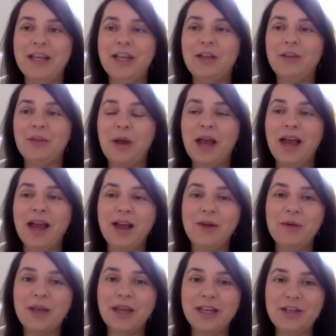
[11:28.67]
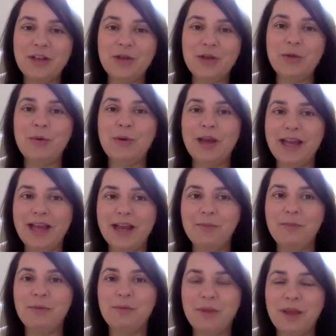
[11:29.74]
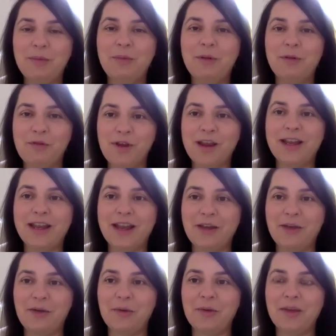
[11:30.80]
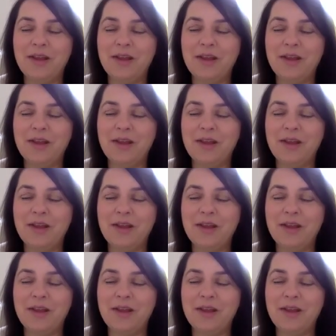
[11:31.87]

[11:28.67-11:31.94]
So how can you help people right now?